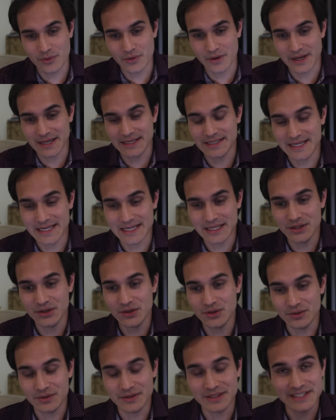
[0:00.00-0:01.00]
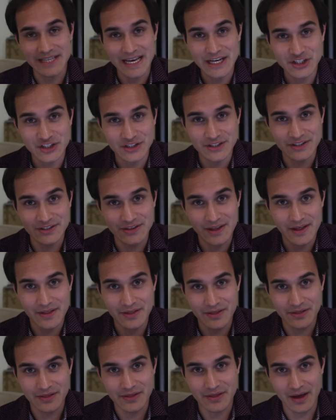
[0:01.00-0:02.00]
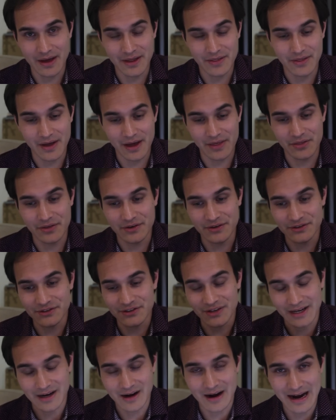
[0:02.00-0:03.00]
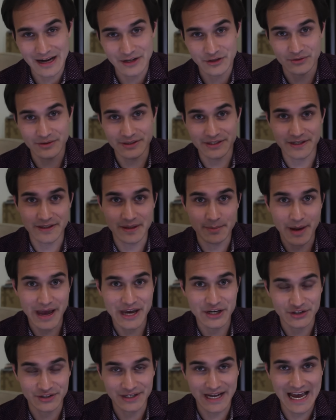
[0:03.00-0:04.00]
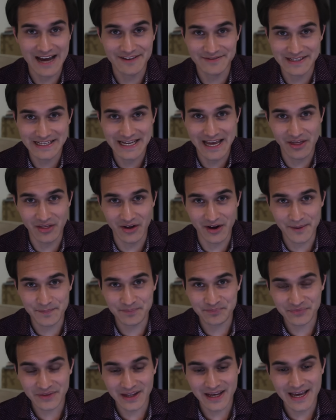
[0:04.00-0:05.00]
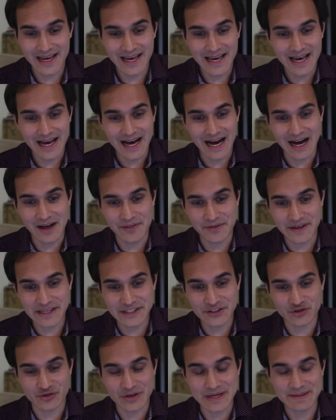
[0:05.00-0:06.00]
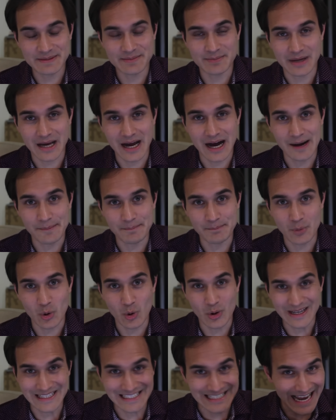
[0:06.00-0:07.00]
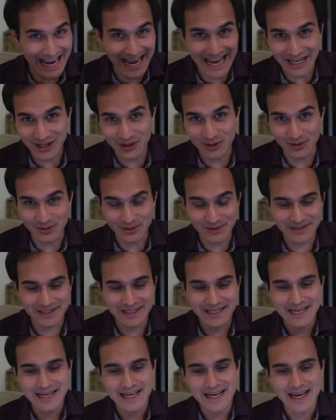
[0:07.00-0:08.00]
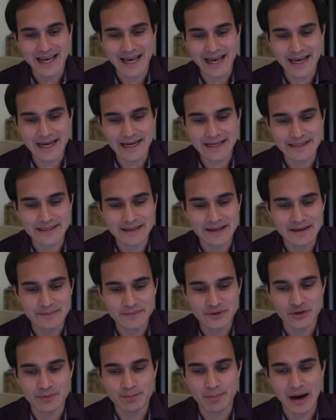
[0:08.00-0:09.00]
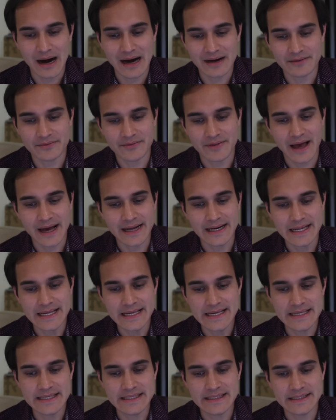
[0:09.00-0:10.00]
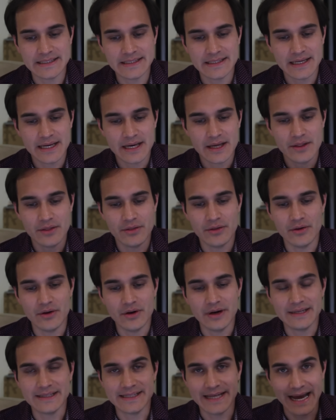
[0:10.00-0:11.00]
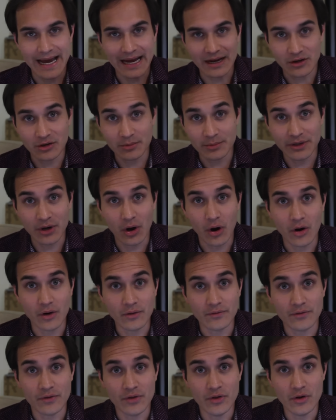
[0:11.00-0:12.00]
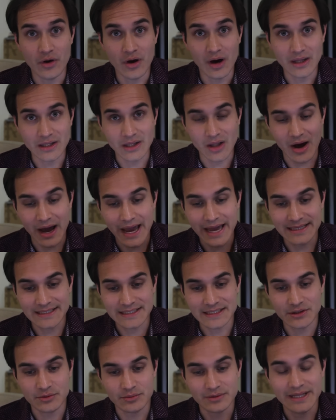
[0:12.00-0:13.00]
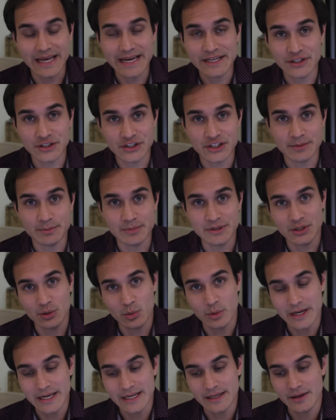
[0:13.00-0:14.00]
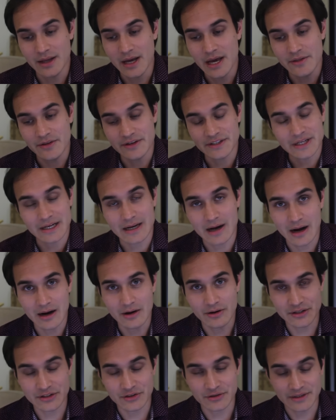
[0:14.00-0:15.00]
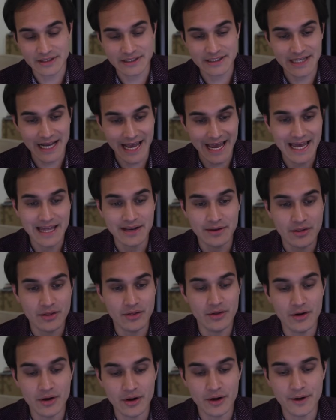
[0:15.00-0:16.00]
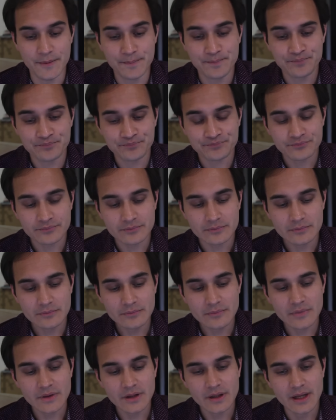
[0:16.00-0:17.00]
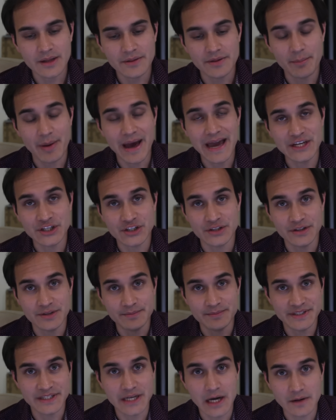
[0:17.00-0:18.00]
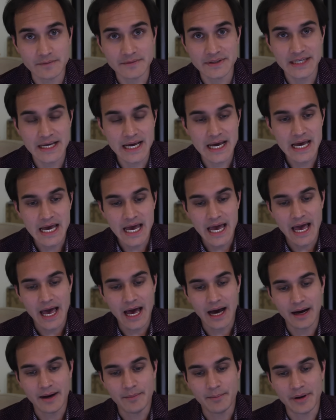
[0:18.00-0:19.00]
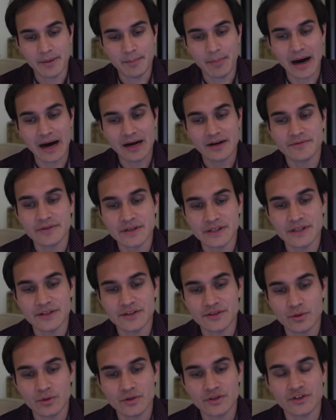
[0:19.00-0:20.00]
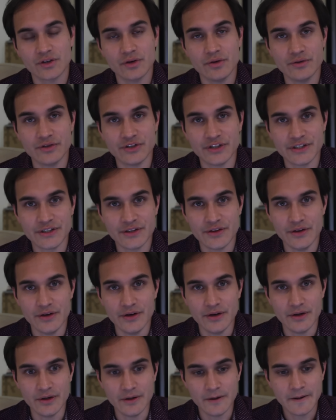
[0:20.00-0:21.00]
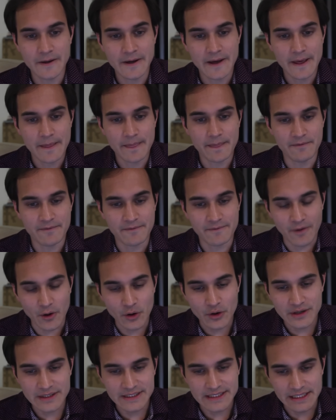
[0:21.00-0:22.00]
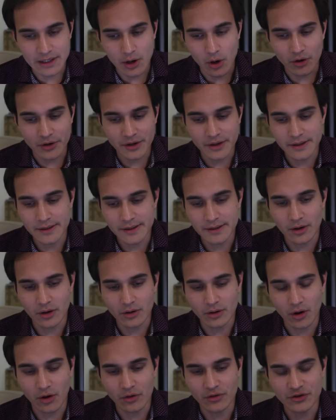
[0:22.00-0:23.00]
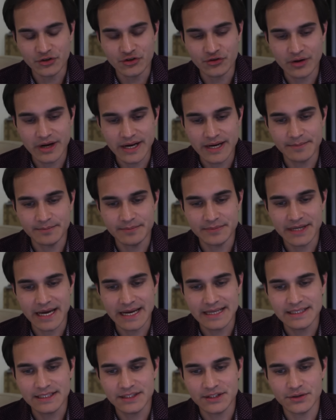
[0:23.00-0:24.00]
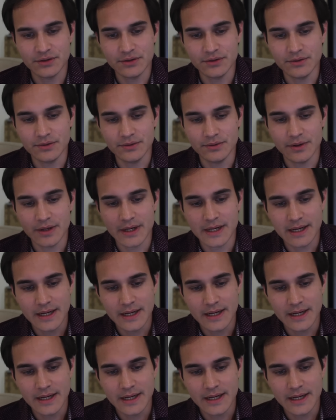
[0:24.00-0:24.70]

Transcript: the continued sessions that the psychiatrist and the patient have together, these dreams become more entangled. And so part of that is the entanglement of the alliance and the relationship between the psychiatrist and the patient themselves. But part of it is also just the focusing on it, on the dream, tends to